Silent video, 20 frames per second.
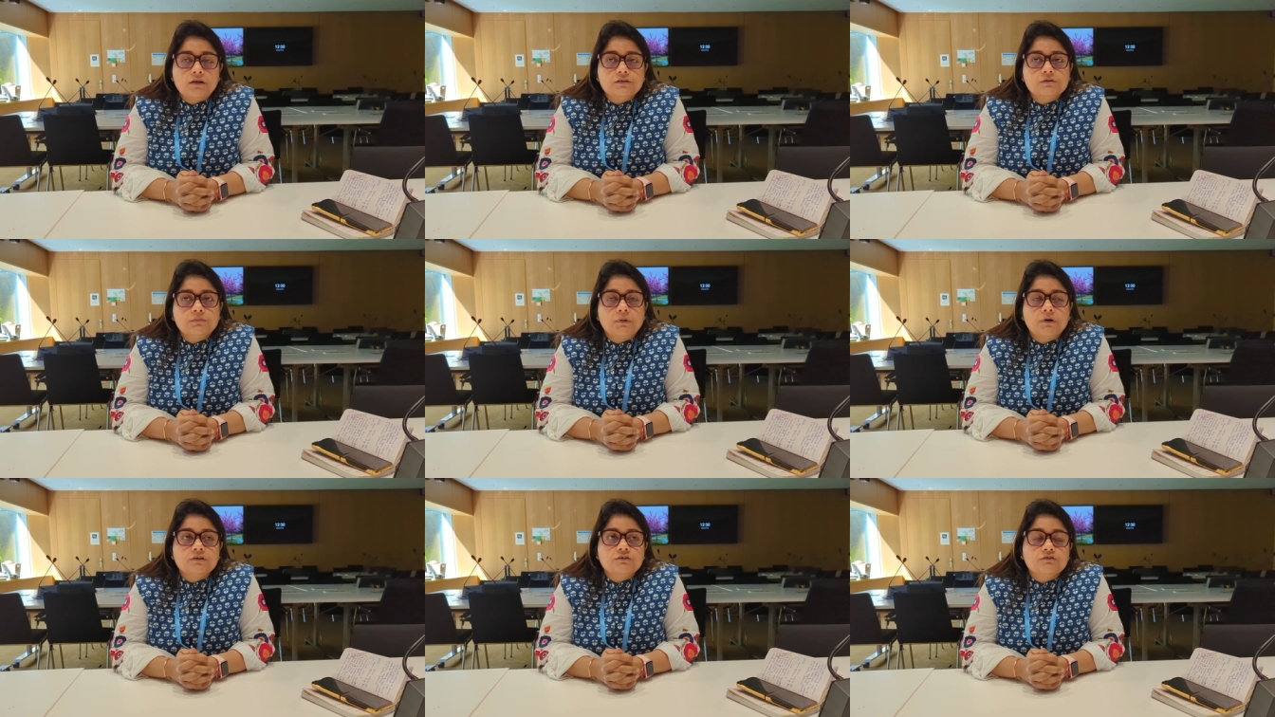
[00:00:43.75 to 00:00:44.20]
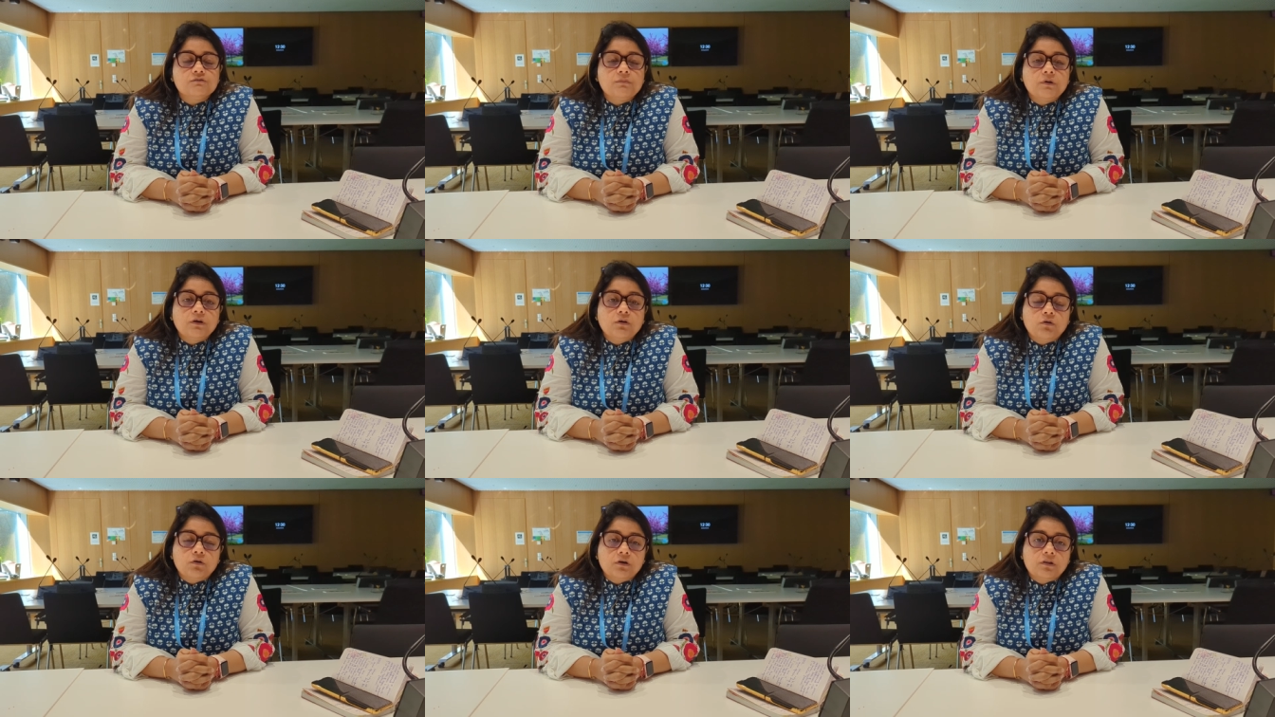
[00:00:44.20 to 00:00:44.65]
as a part of
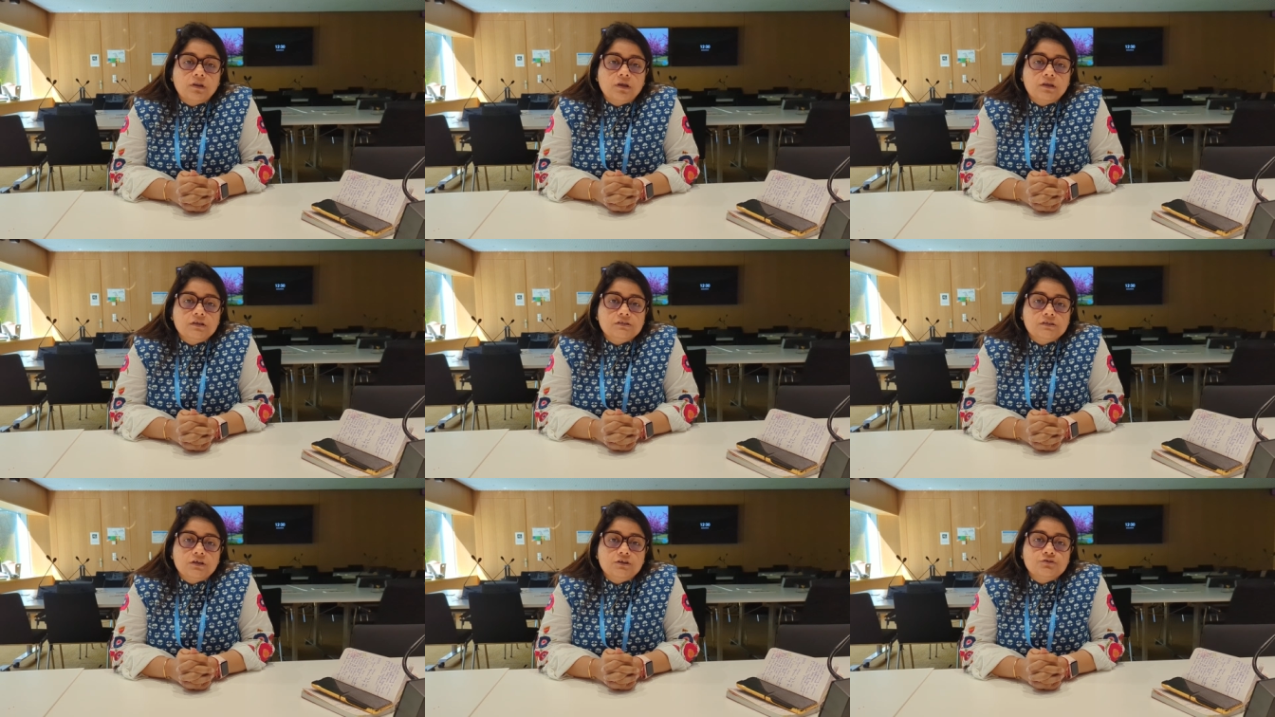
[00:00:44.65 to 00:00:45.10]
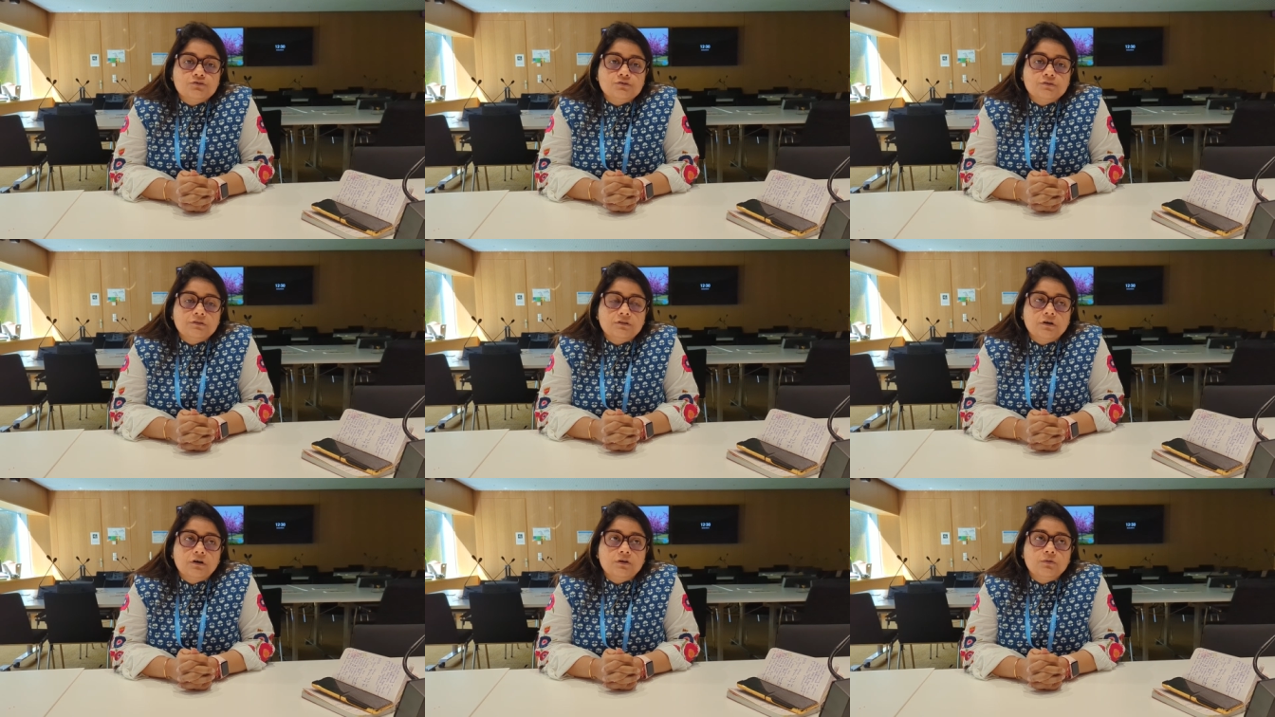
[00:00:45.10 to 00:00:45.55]
my
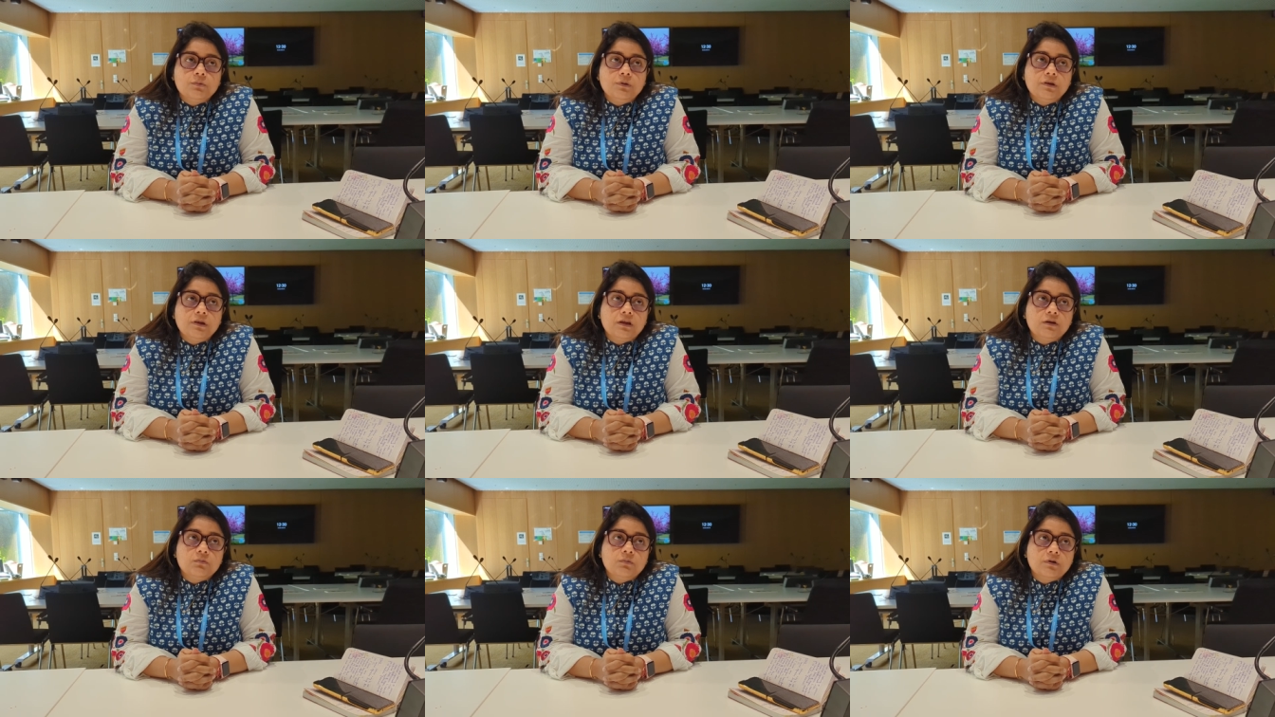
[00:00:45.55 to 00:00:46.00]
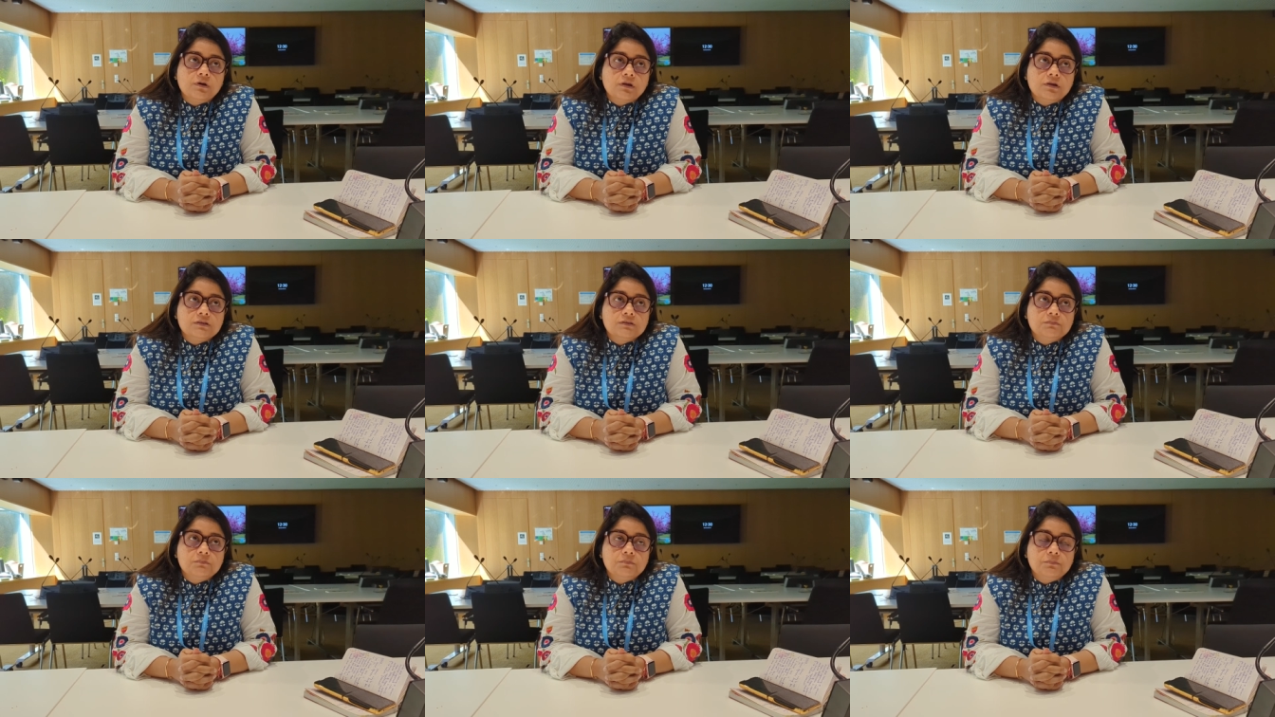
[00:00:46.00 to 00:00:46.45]
organization third world network
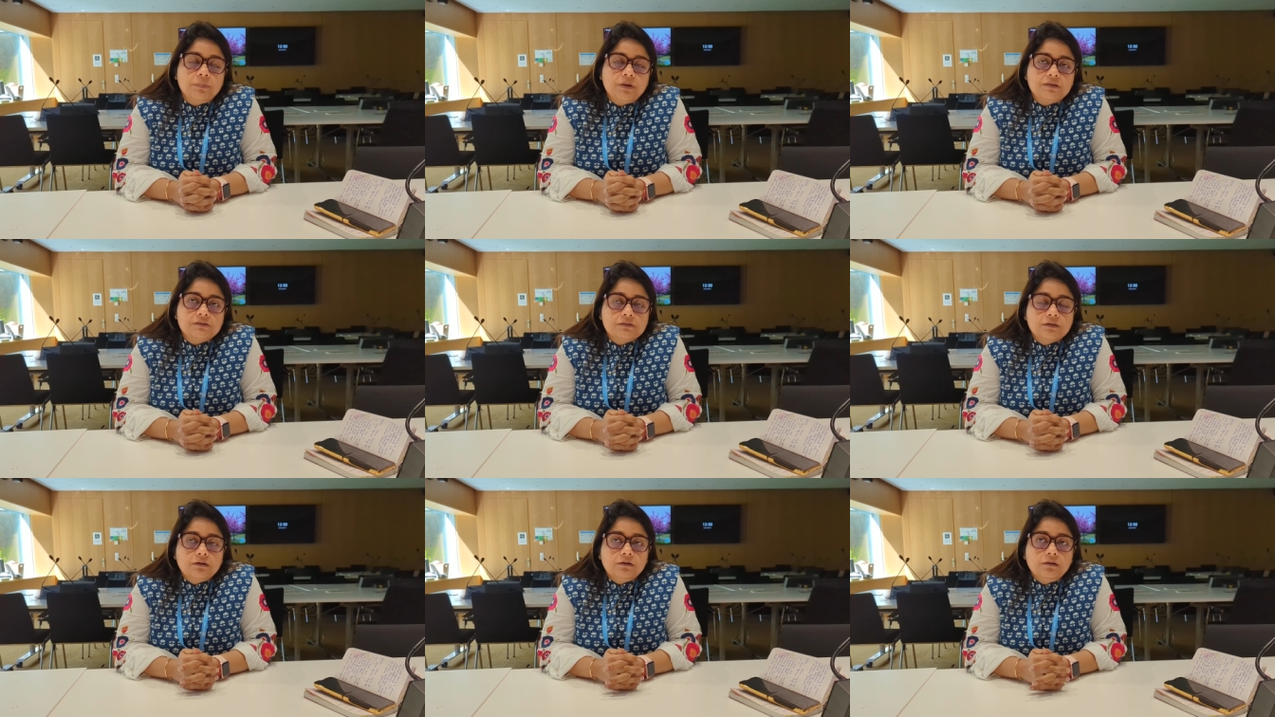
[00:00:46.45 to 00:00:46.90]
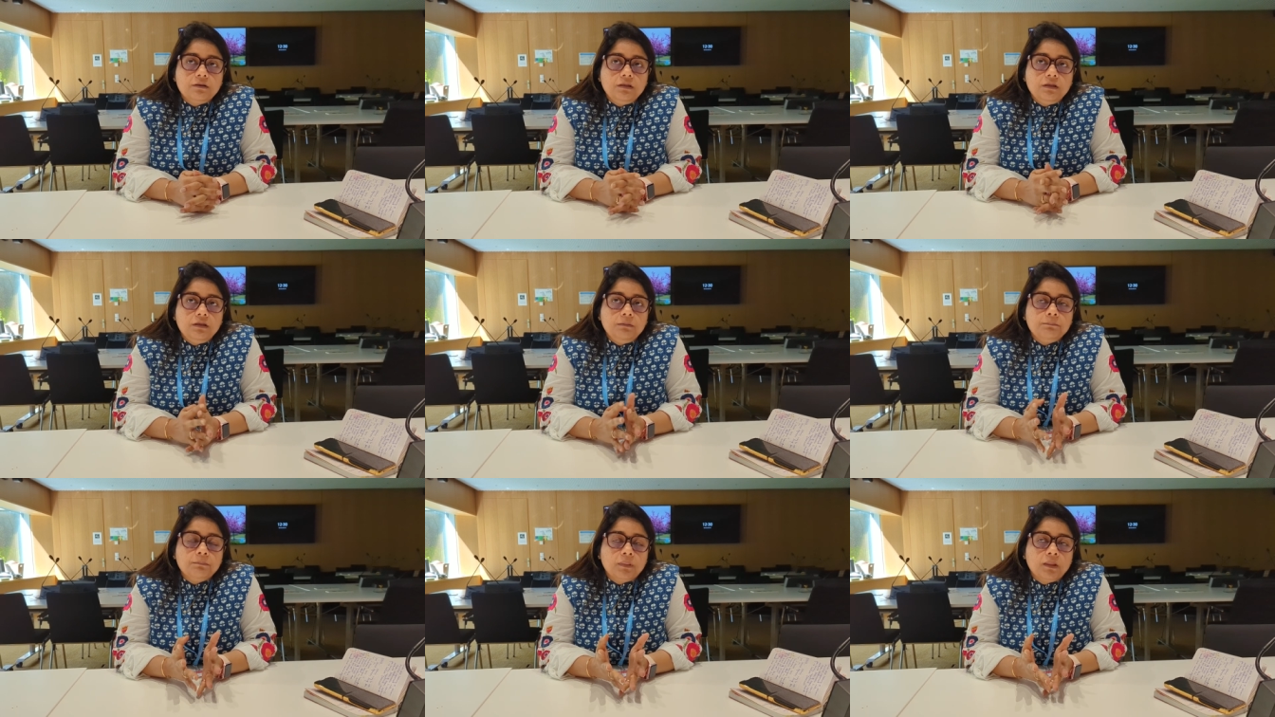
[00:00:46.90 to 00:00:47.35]
is
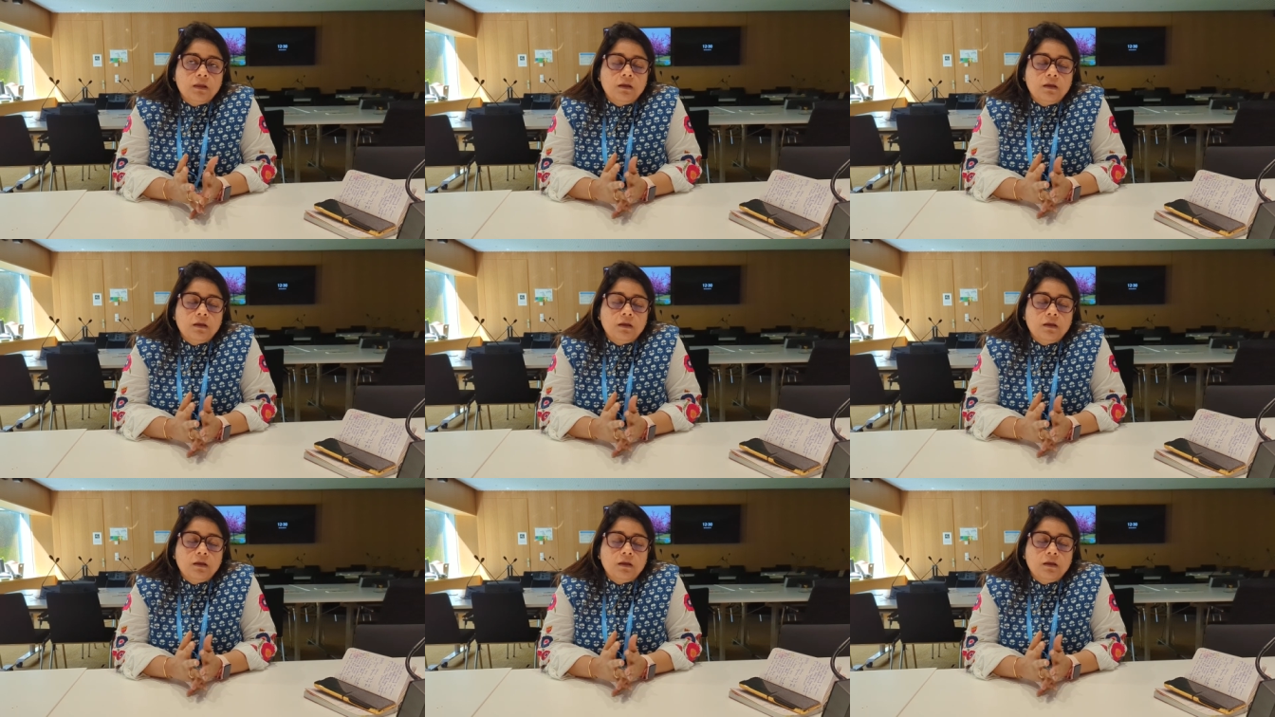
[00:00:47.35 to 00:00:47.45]
basically